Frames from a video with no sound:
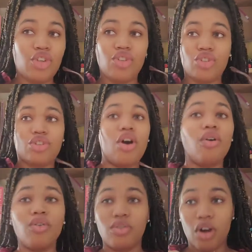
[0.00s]

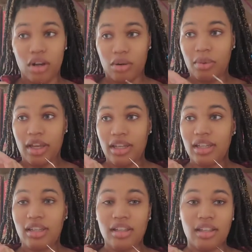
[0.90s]
so far away.
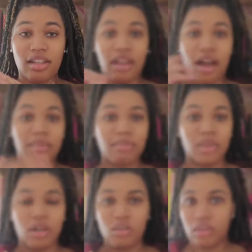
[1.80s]

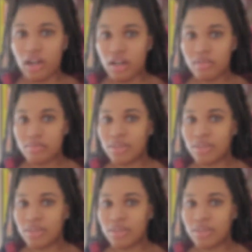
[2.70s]
Oh God.